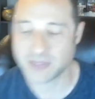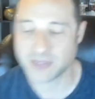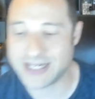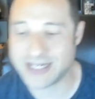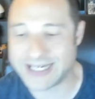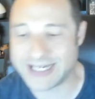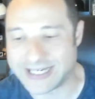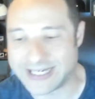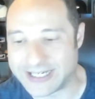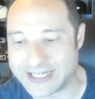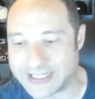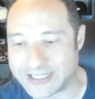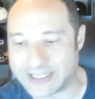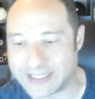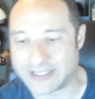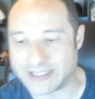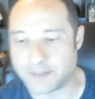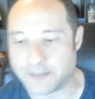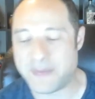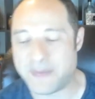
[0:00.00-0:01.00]

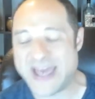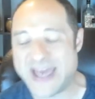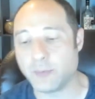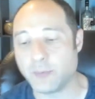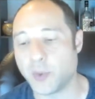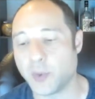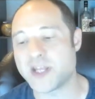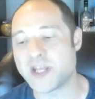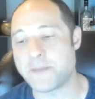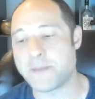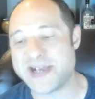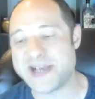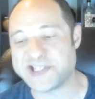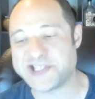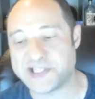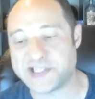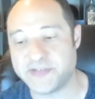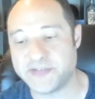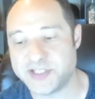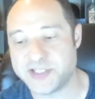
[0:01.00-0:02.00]
Ben, what are the
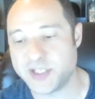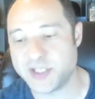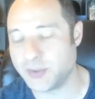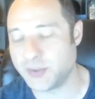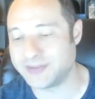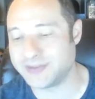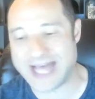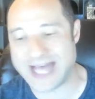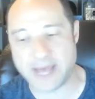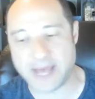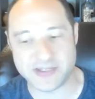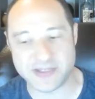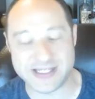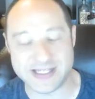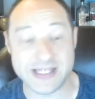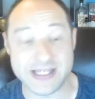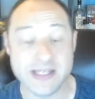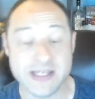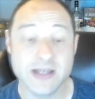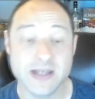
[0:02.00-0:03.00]
best activities to do in
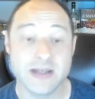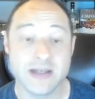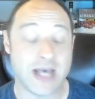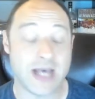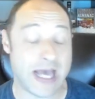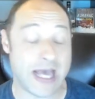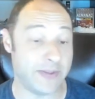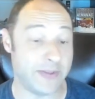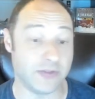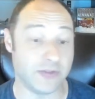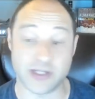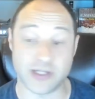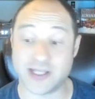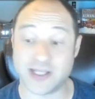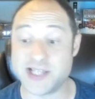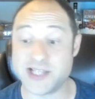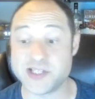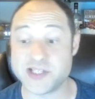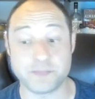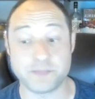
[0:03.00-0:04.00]
Labadee? I mean, look,
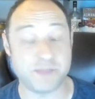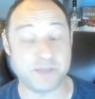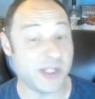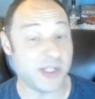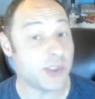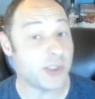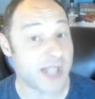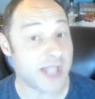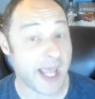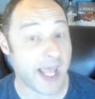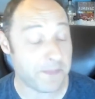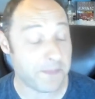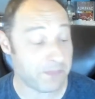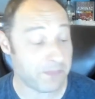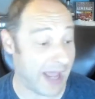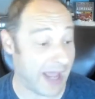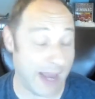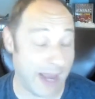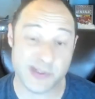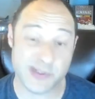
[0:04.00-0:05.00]
it's a beach day.
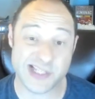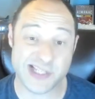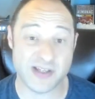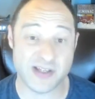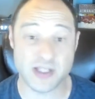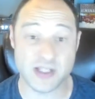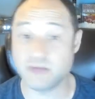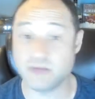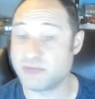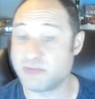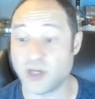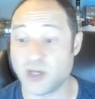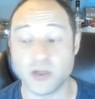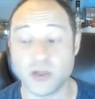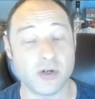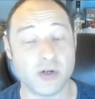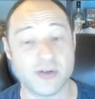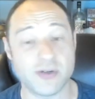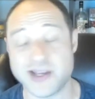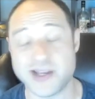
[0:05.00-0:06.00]
I would tell you, don't
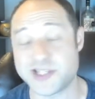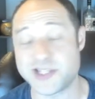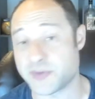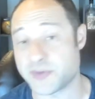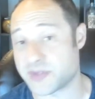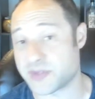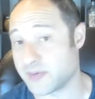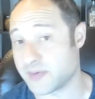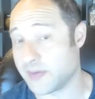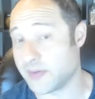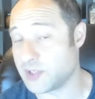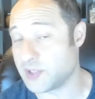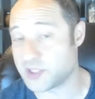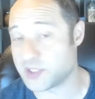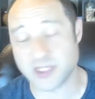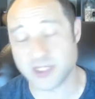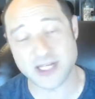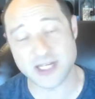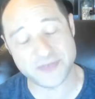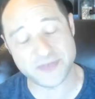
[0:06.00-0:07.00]
go crazy with them. I mean,
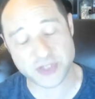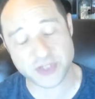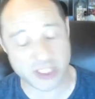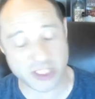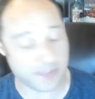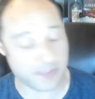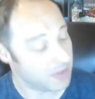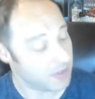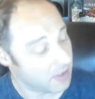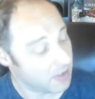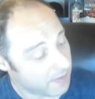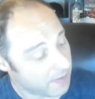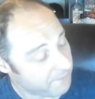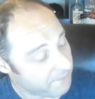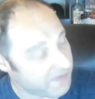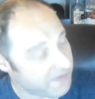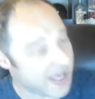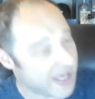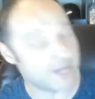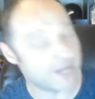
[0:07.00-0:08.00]
just get off the ship,
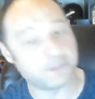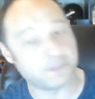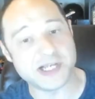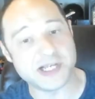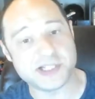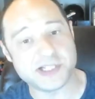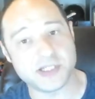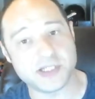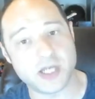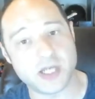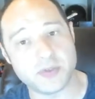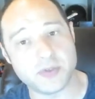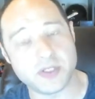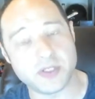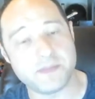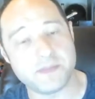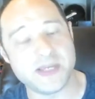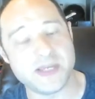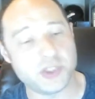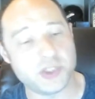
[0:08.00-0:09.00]
find a place to go in
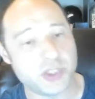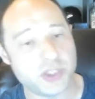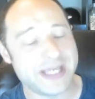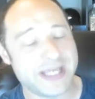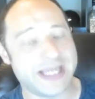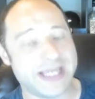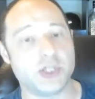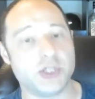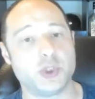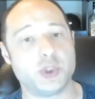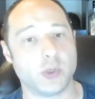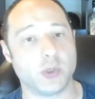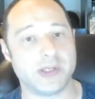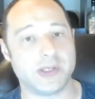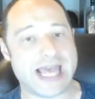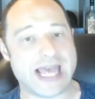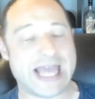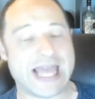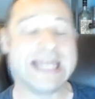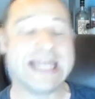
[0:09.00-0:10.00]
the beach, enjoy
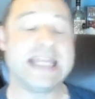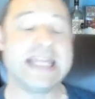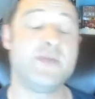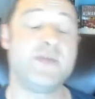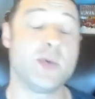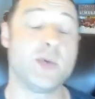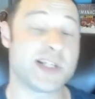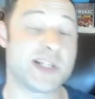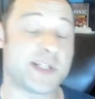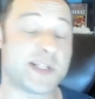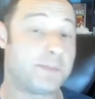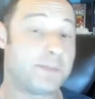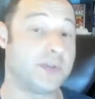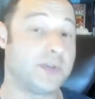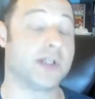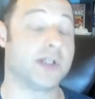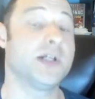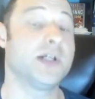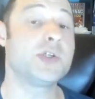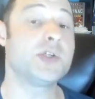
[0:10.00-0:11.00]
that. If you want to
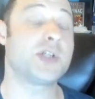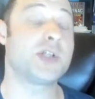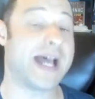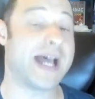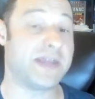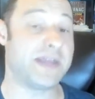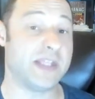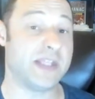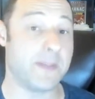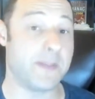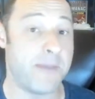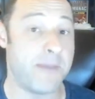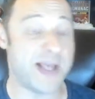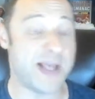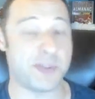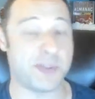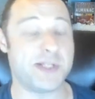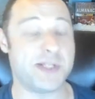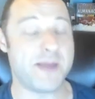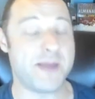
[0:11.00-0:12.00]
splurge, I think the
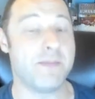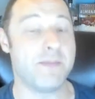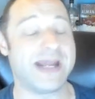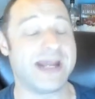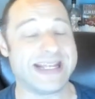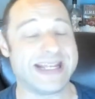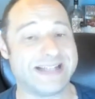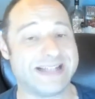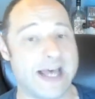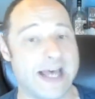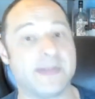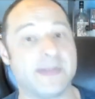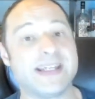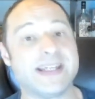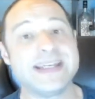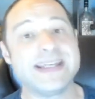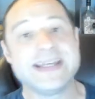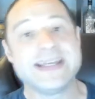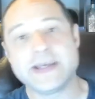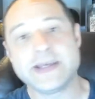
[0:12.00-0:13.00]
best way to spend money in
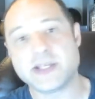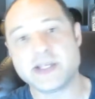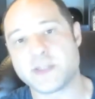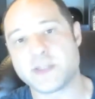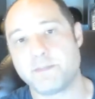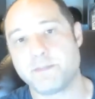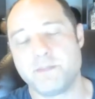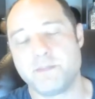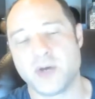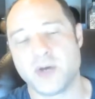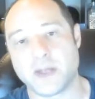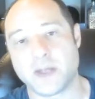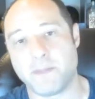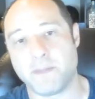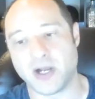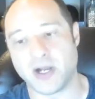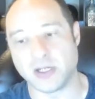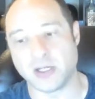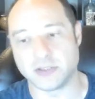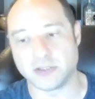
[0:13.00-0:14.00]
Labadee is to book a
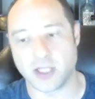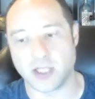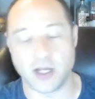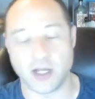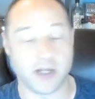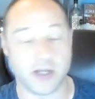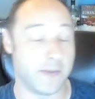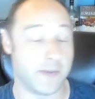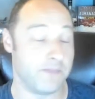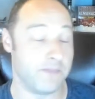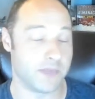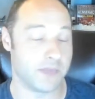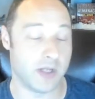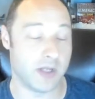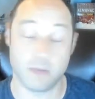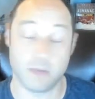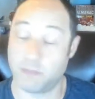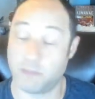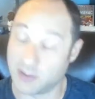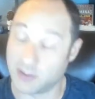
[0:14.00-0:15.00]
bungalow.
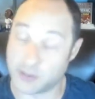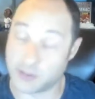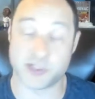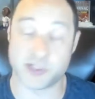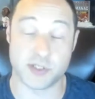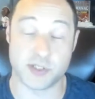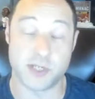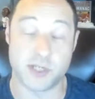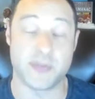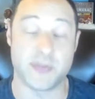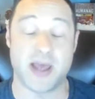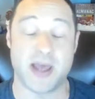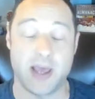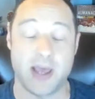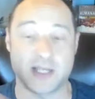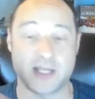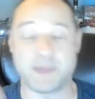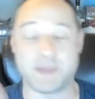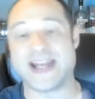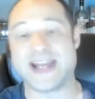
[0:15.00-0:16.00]
Bungalow is good too,
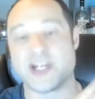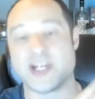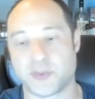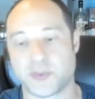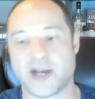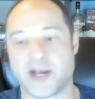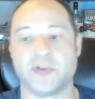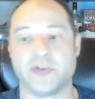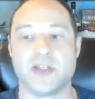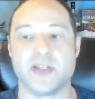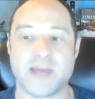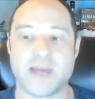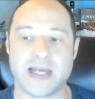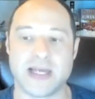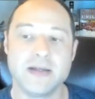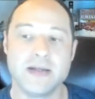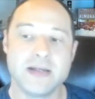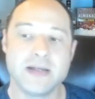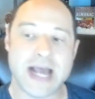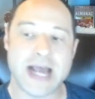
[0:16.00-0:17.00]
but cabana is what I really
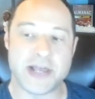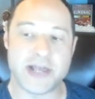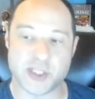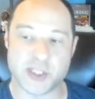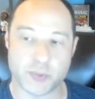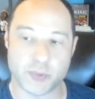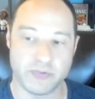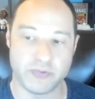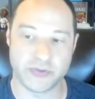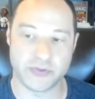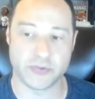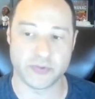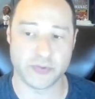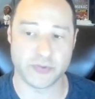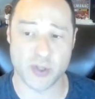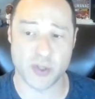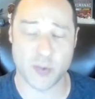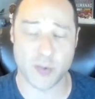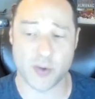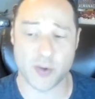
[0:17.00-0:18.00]
meant. I think it's really,
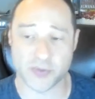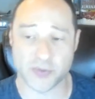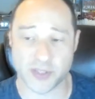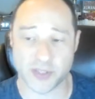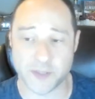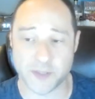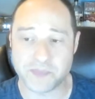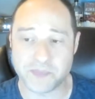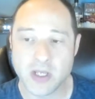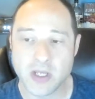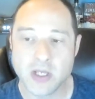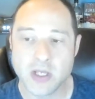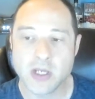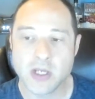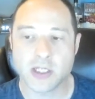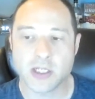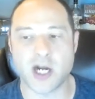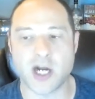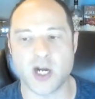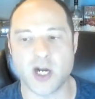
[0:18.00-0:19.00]
really well worth it.
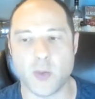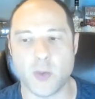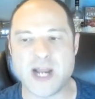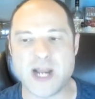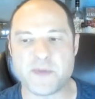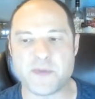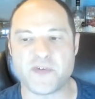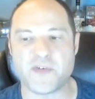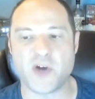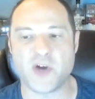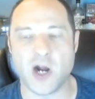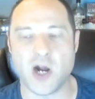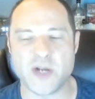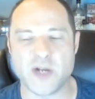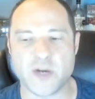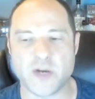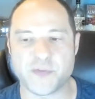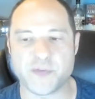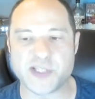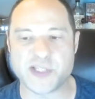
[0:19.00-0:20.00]
Carter, why do you prefer
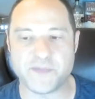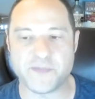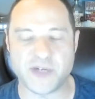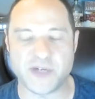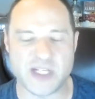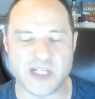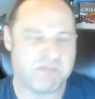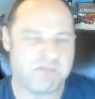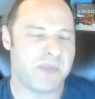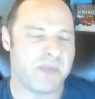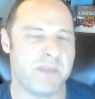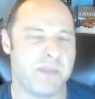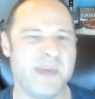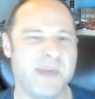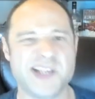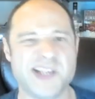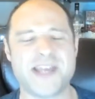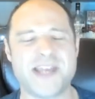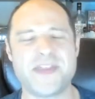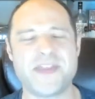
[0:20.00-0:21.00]
Harmony over Symphony?
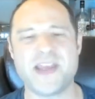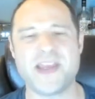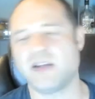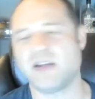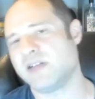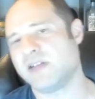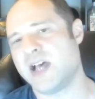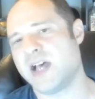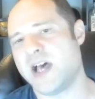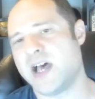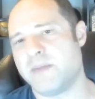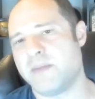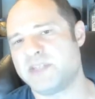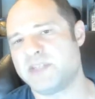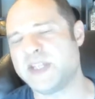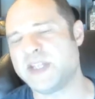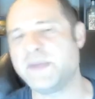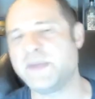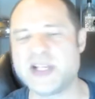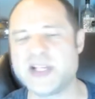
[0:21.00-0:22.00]
Because I think
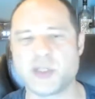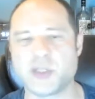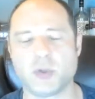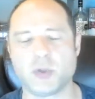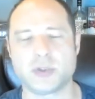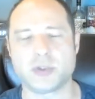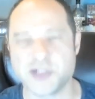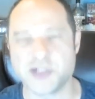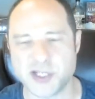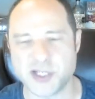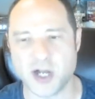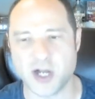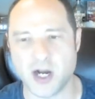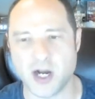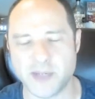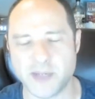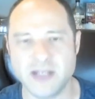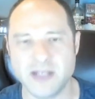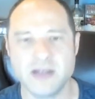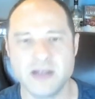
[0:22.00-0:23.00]
Symphony is so close to
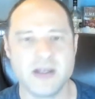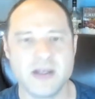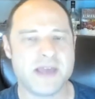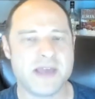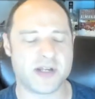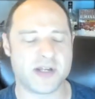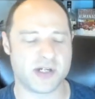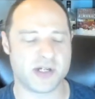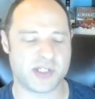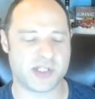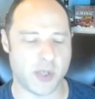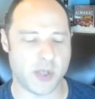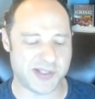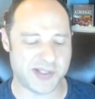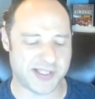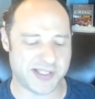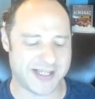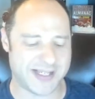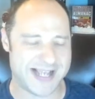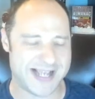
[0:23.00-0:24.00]
Harmony. It's
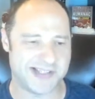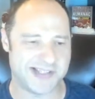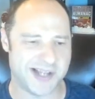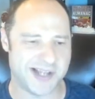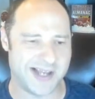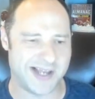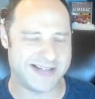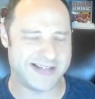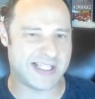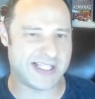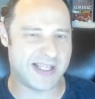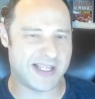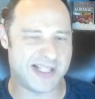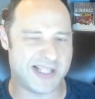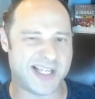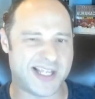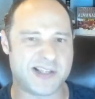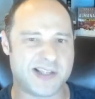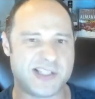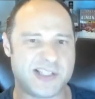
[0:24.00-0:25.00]
like
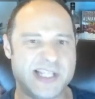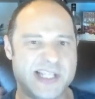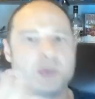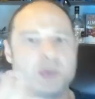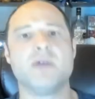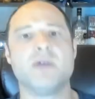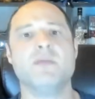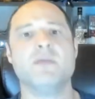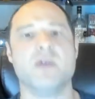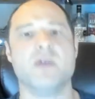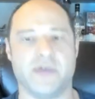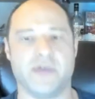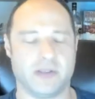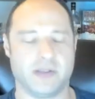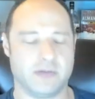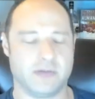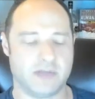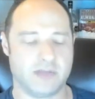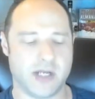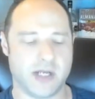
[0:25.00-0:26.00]
it's like a sequel to a
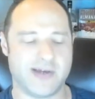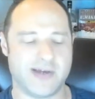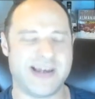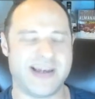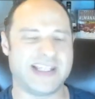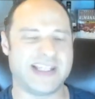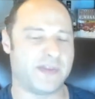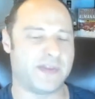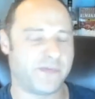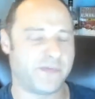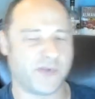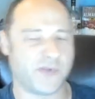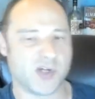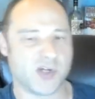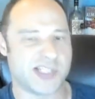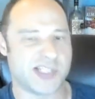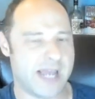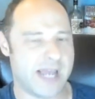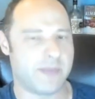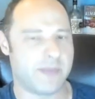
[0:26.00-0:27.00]
movie. I liked it the
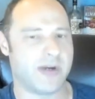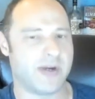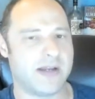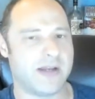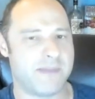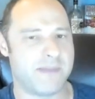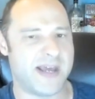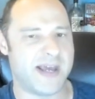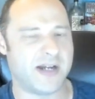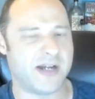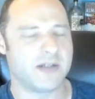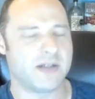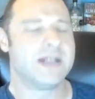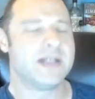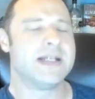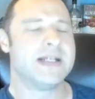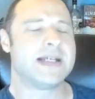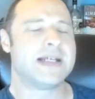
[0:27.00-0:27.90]
first time around better.